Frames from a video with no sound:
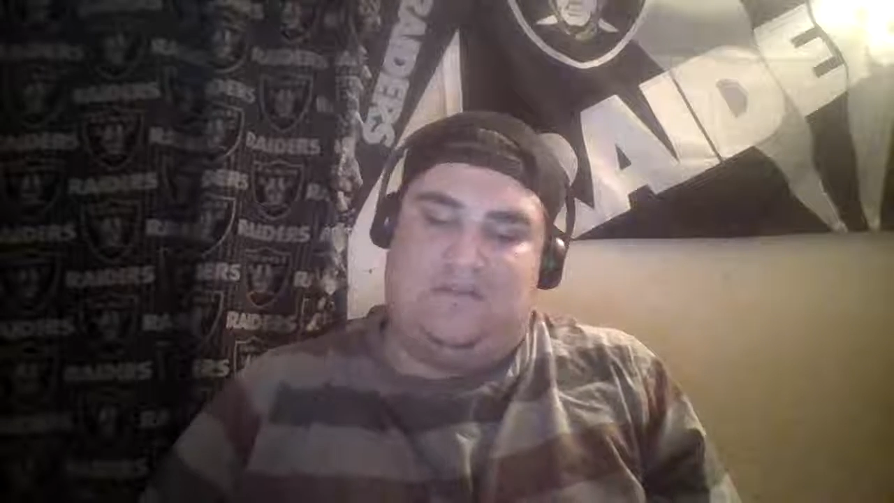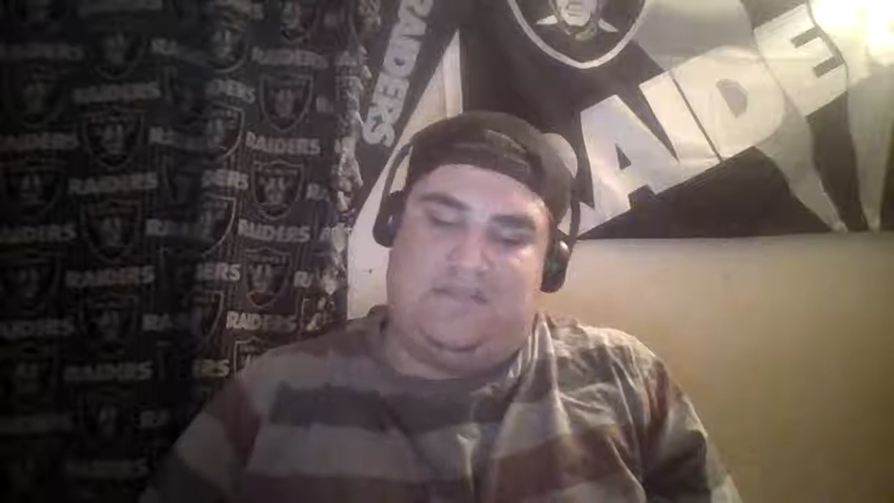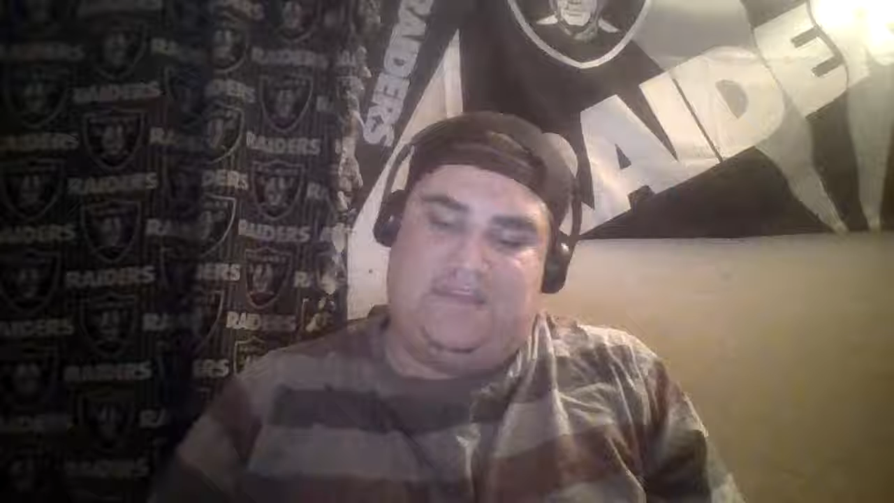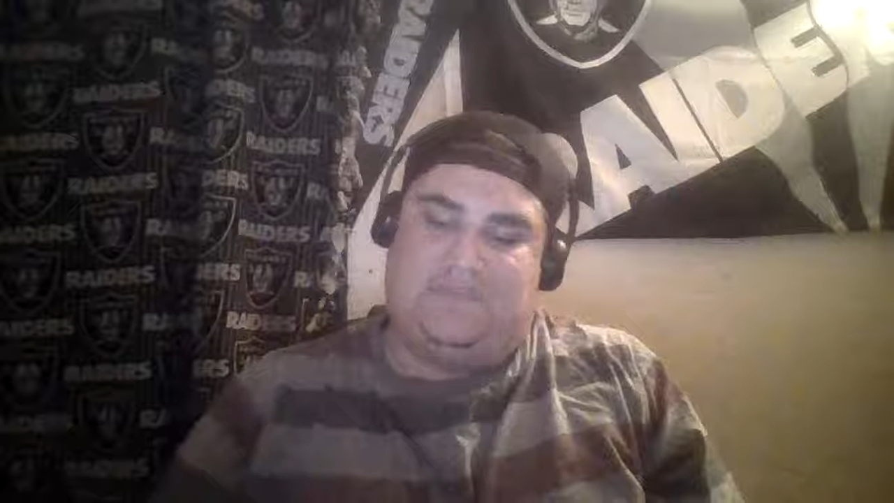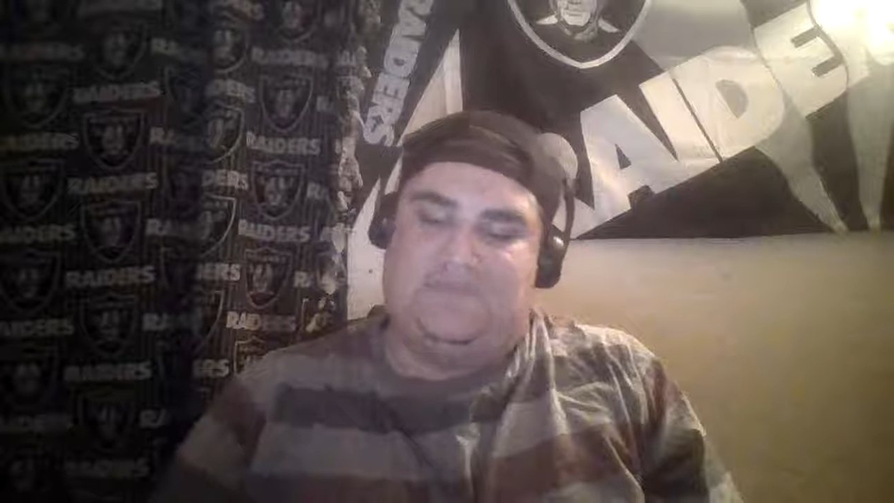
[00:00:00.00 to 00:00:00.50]

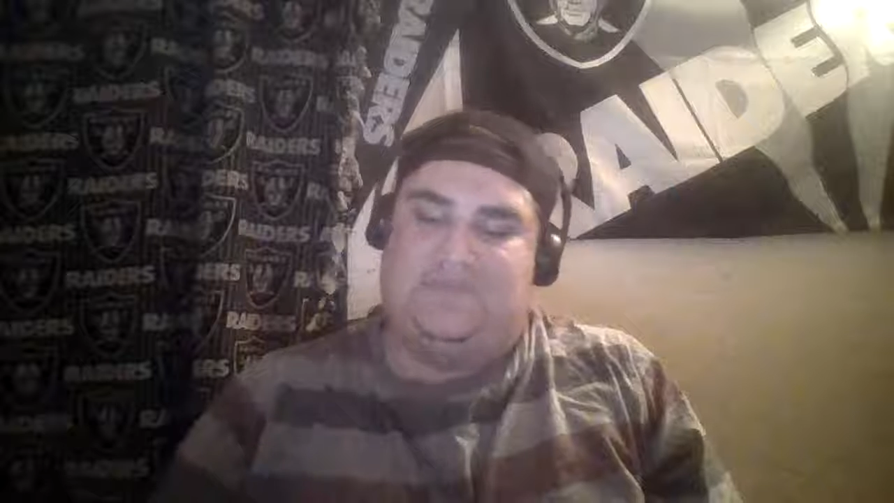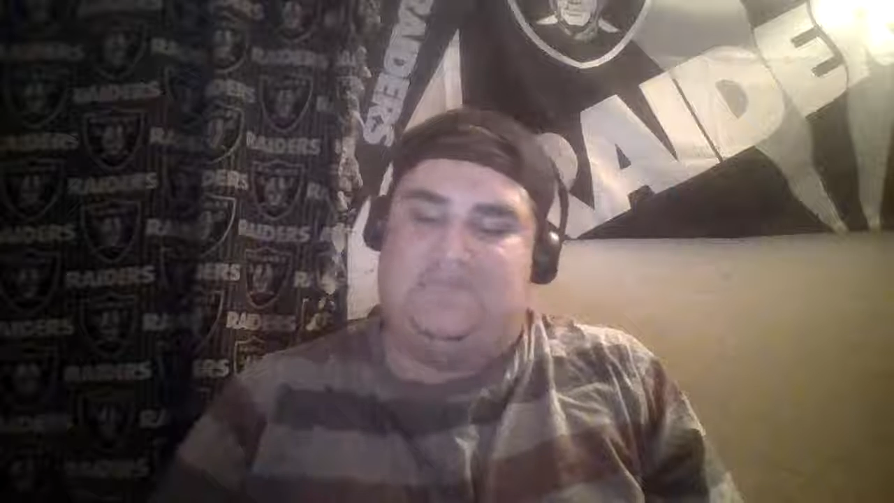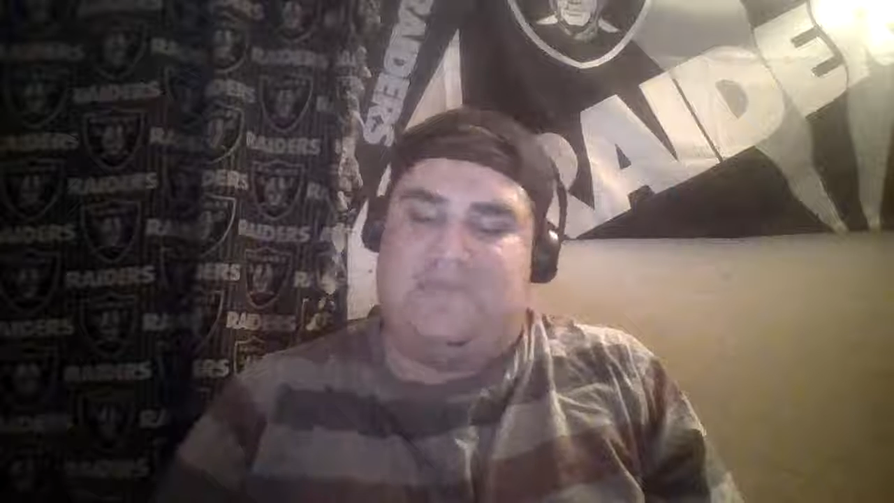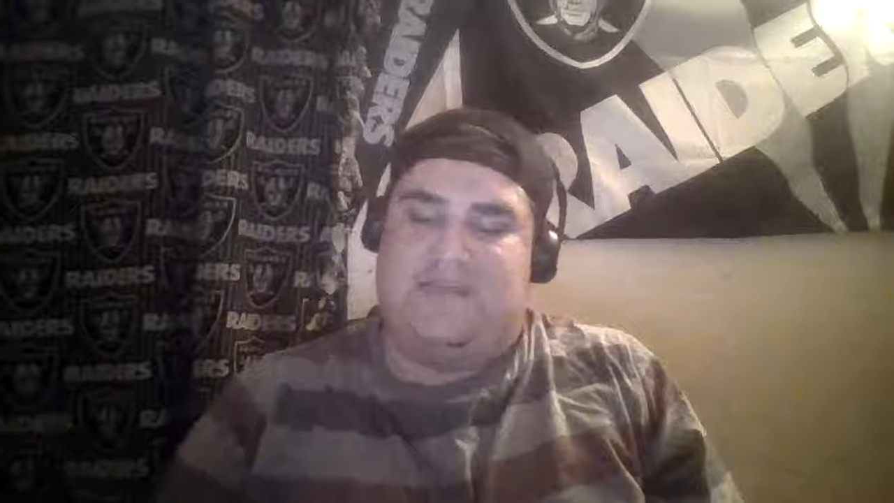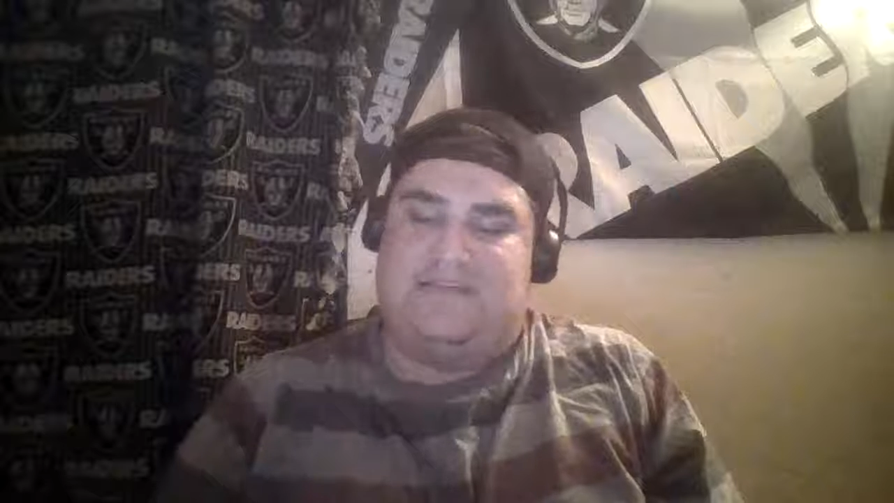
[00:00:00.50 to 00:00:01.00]
this was
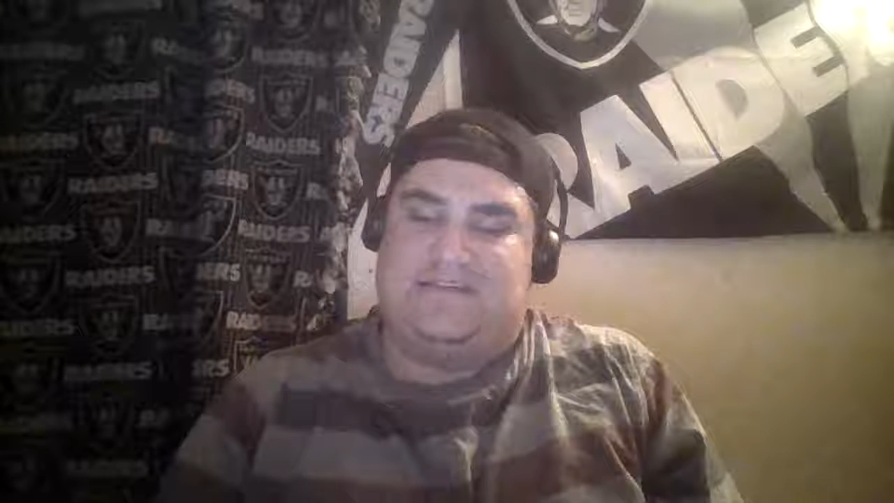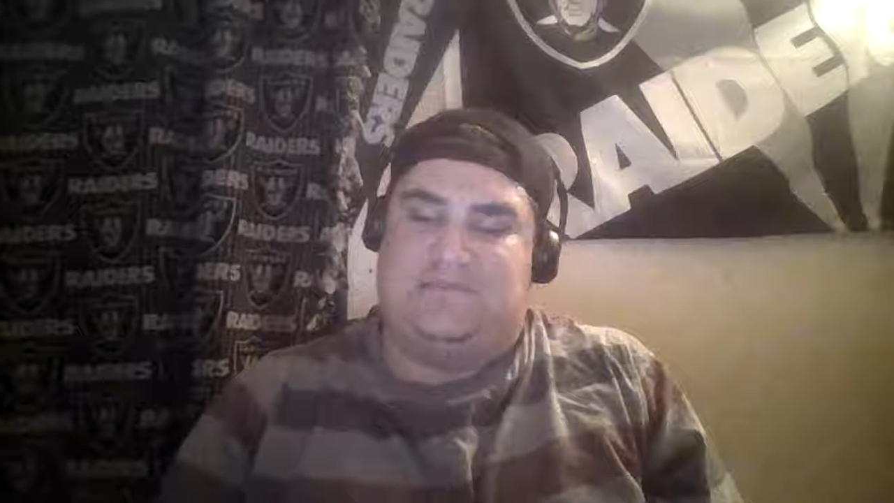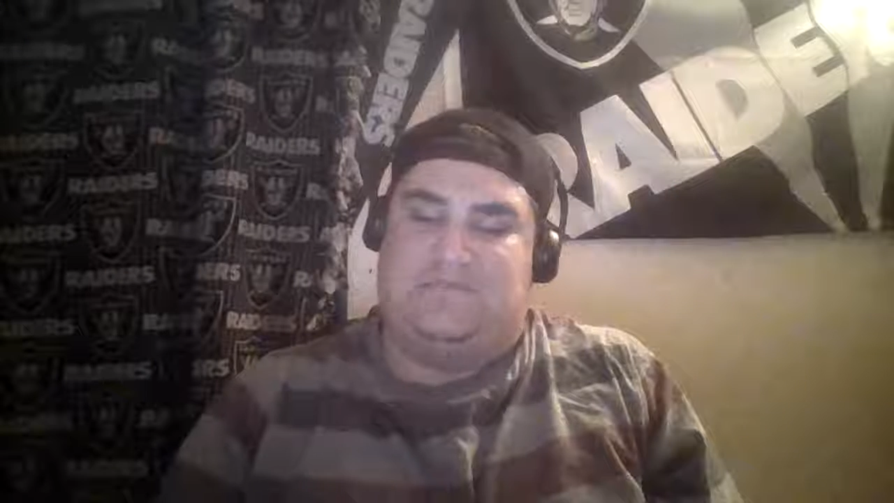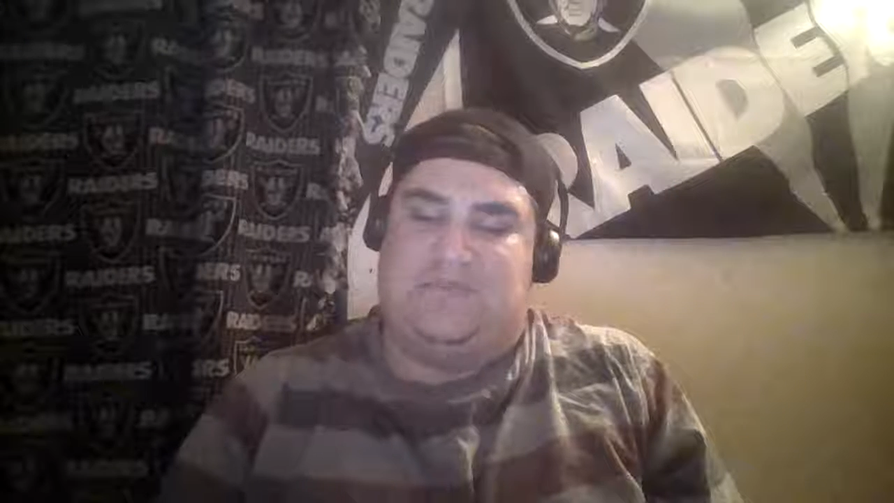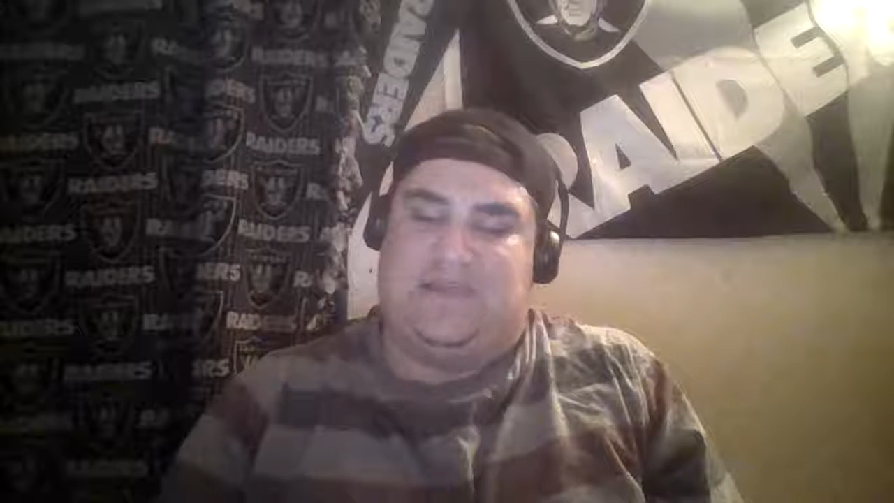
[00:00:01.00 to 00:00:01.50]
meant to
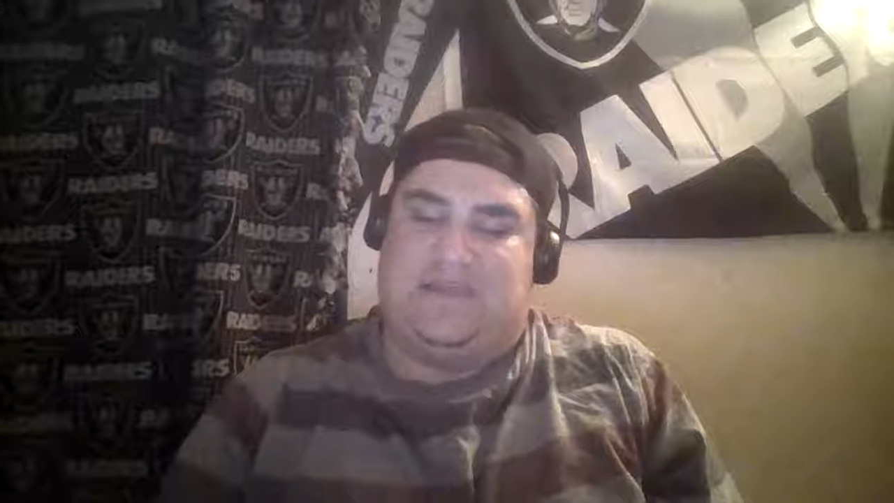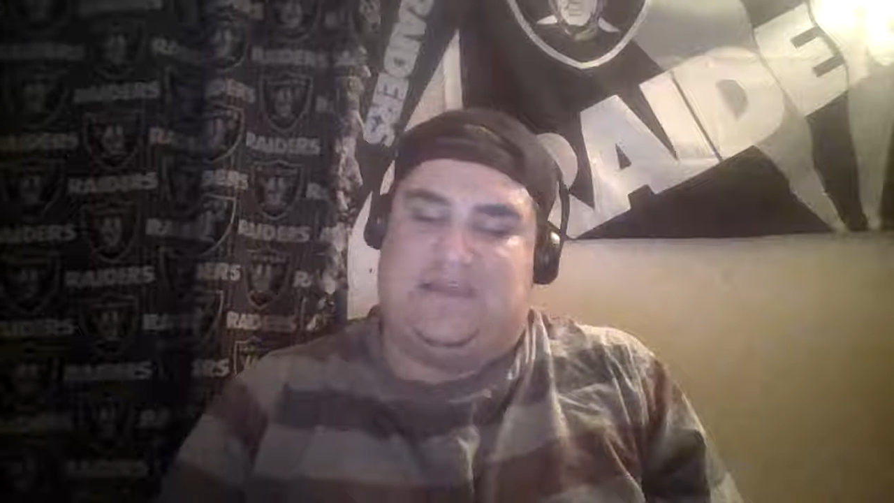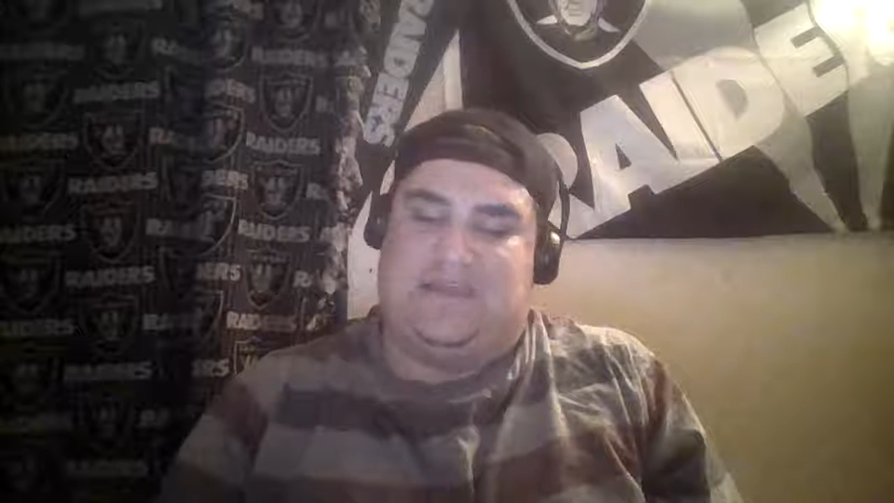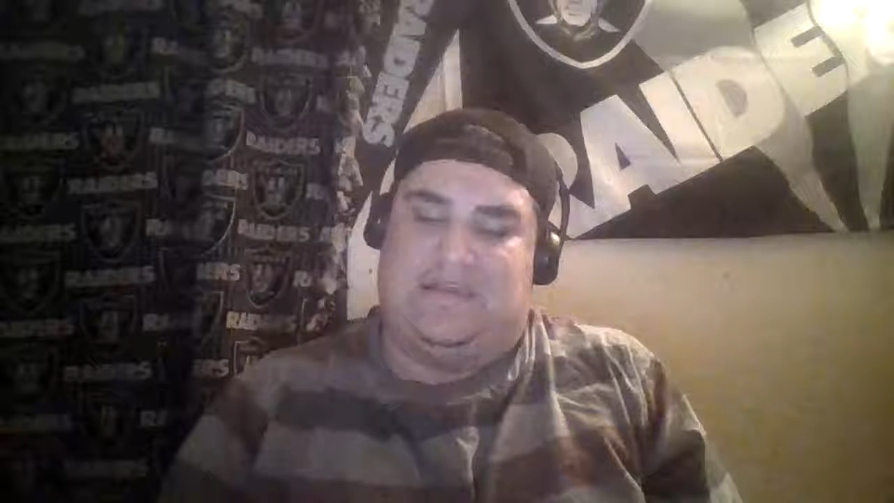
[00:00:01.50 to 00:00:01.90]
be